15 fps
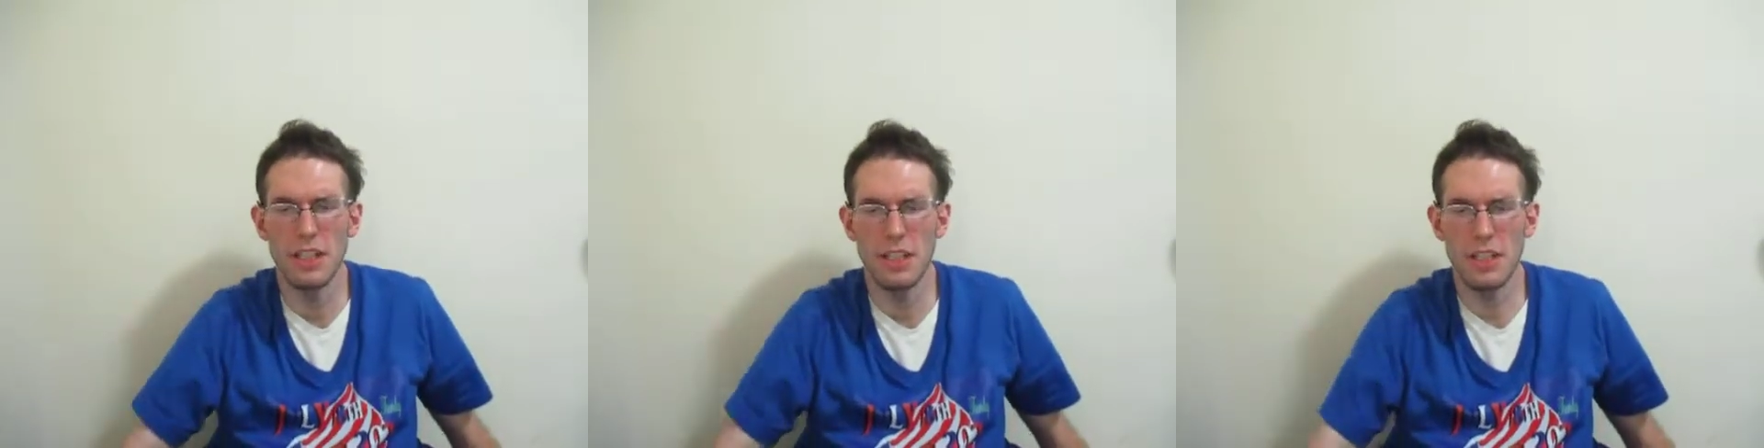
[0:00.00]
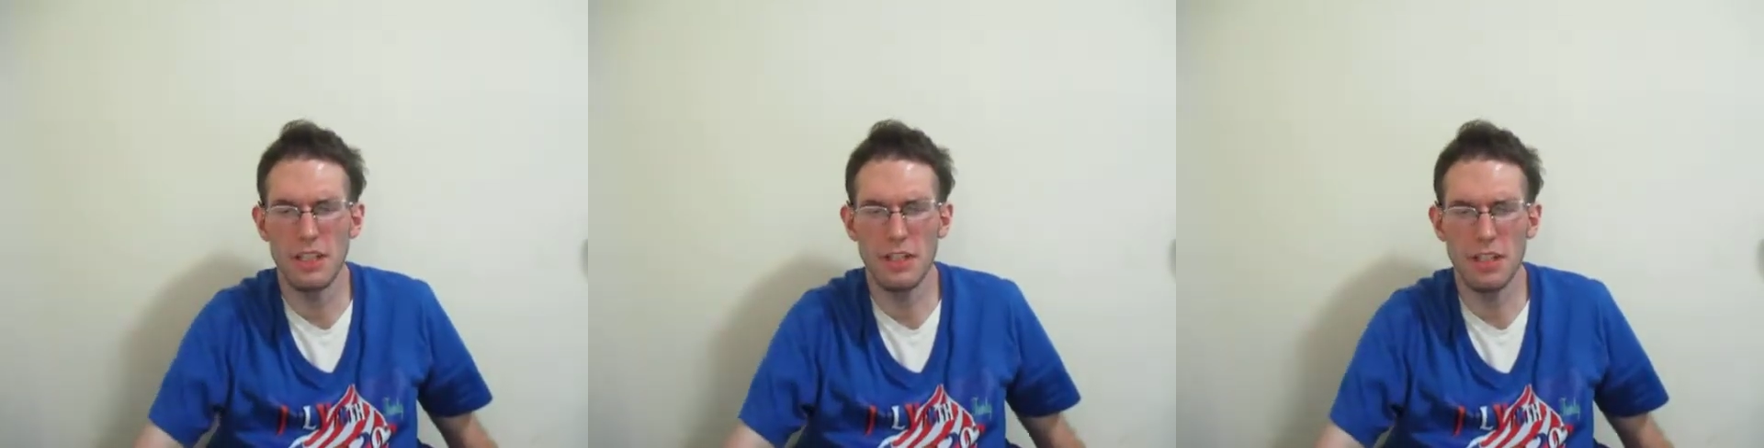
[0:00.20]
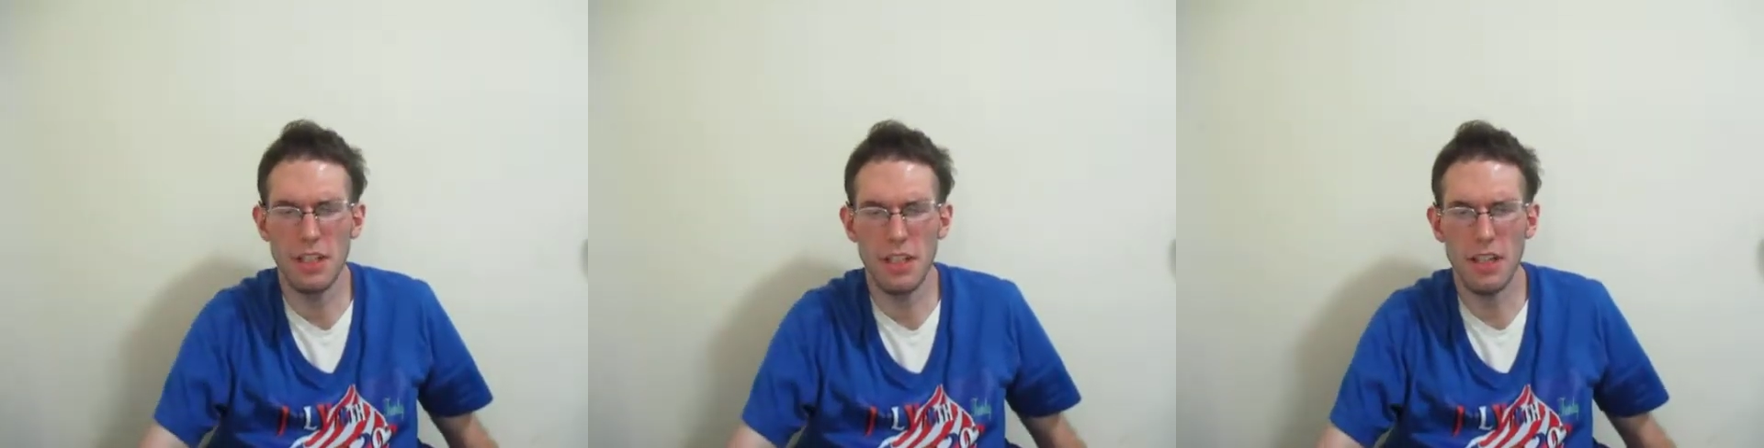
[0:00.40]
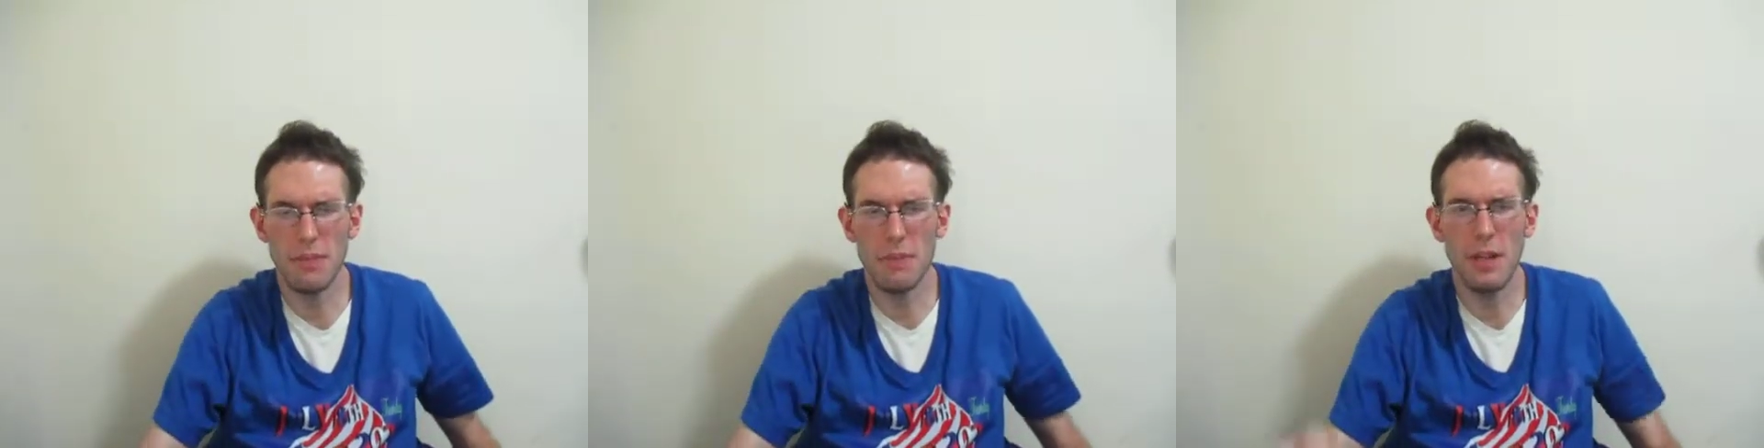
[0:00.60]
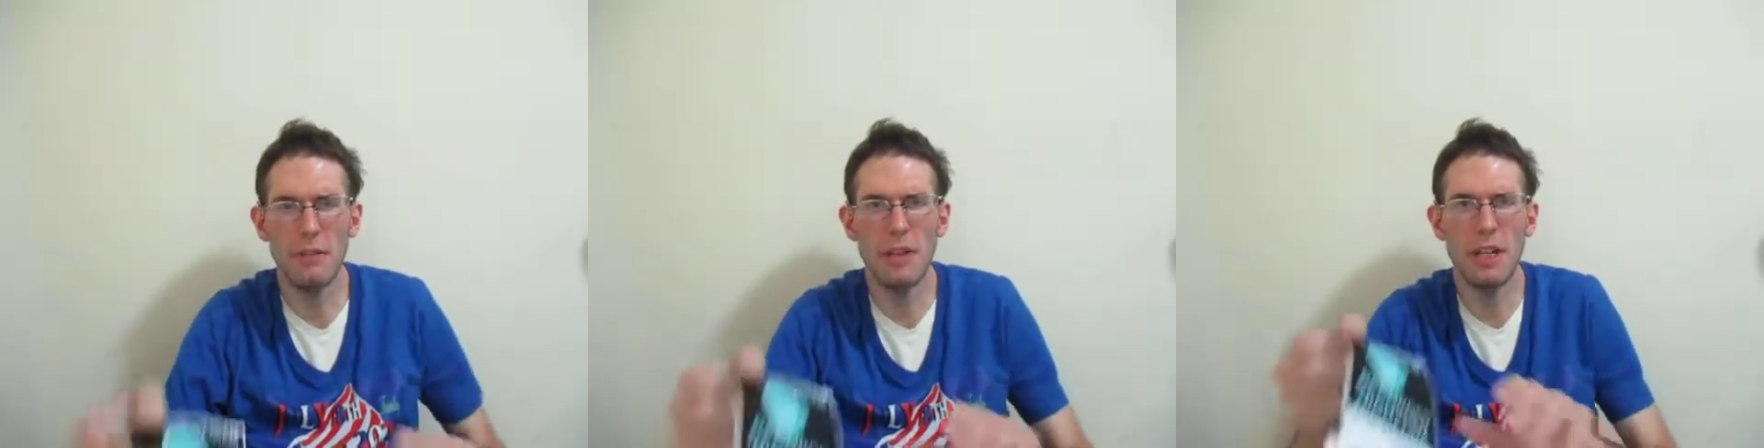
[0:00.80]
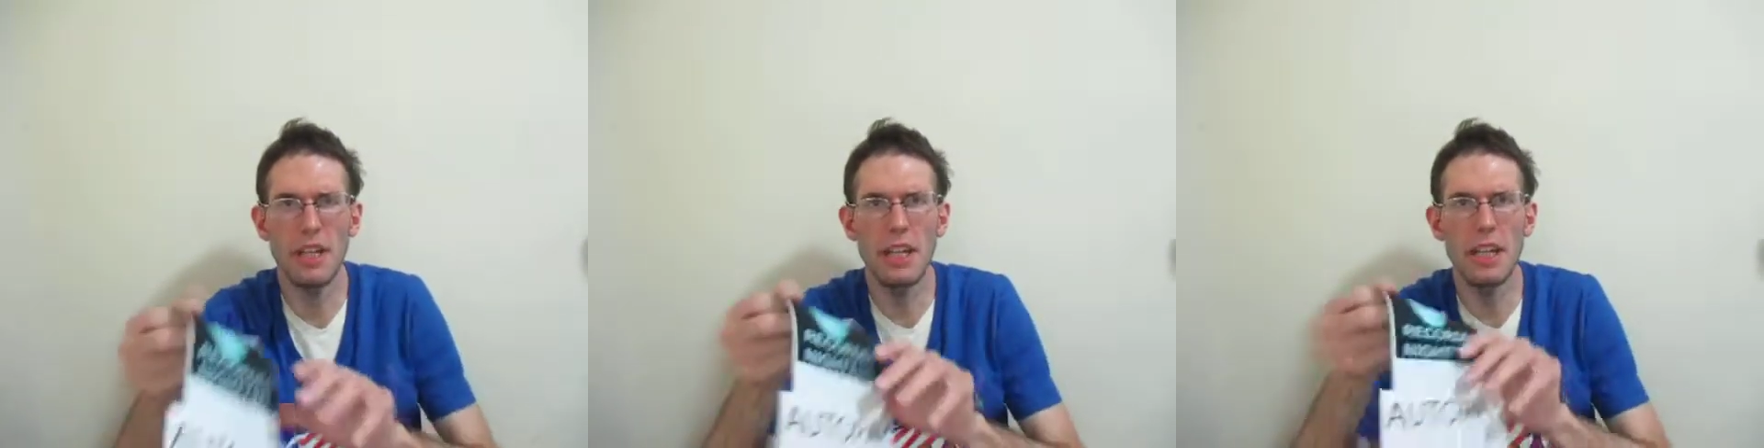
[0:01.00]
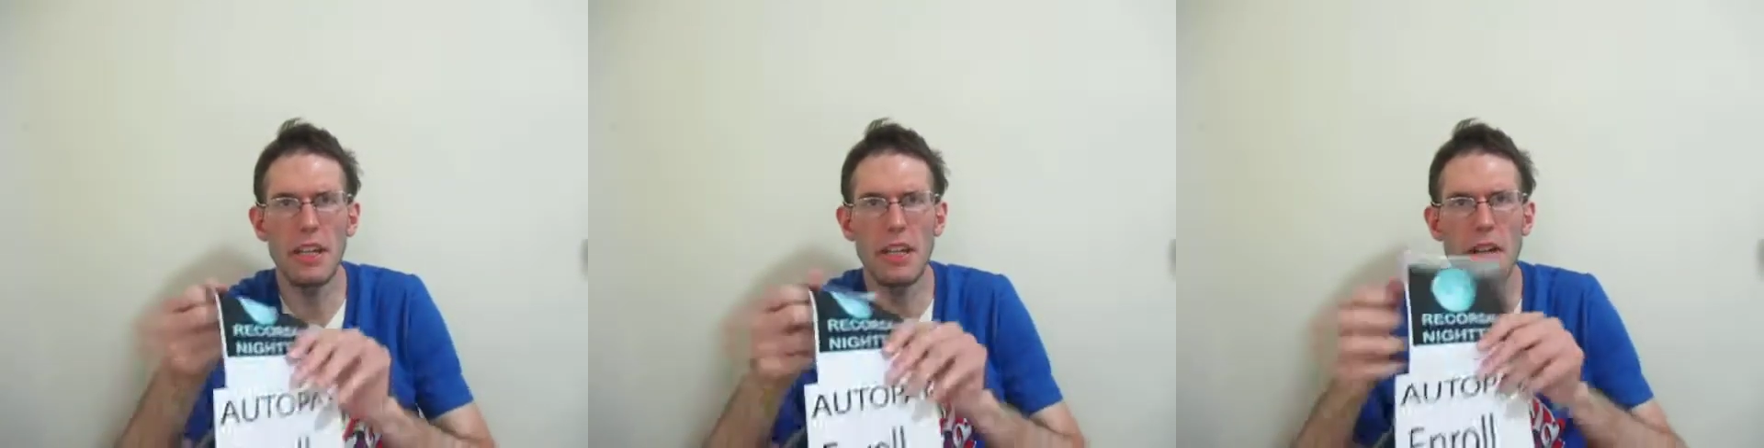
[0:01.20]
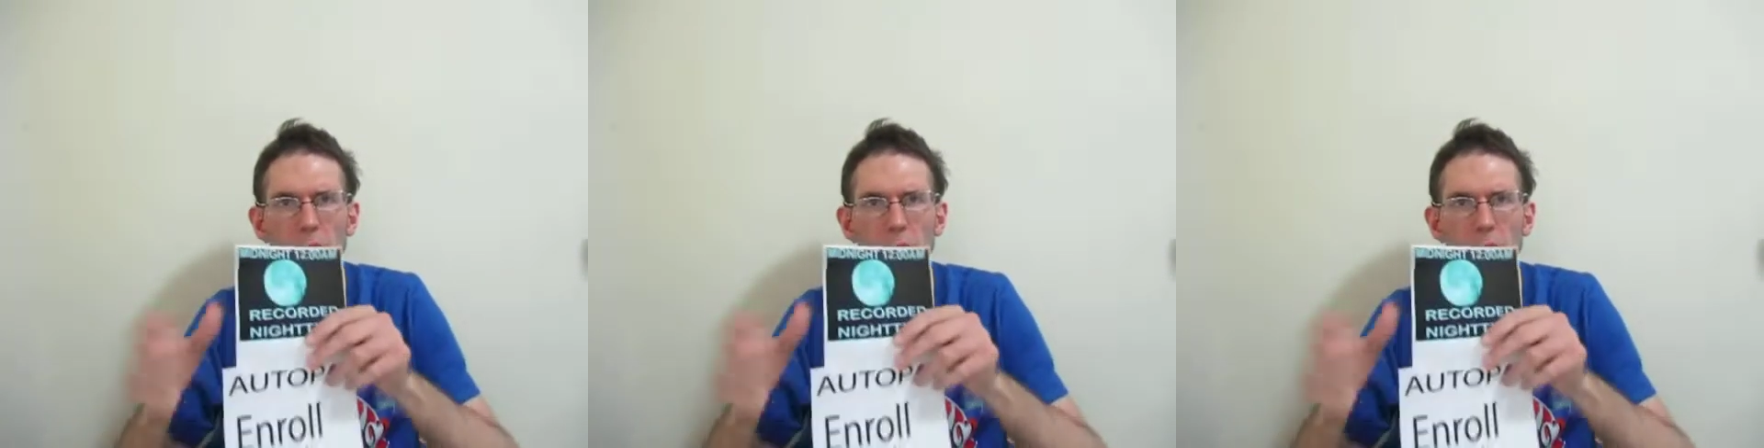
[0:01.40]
You know, talk about right here,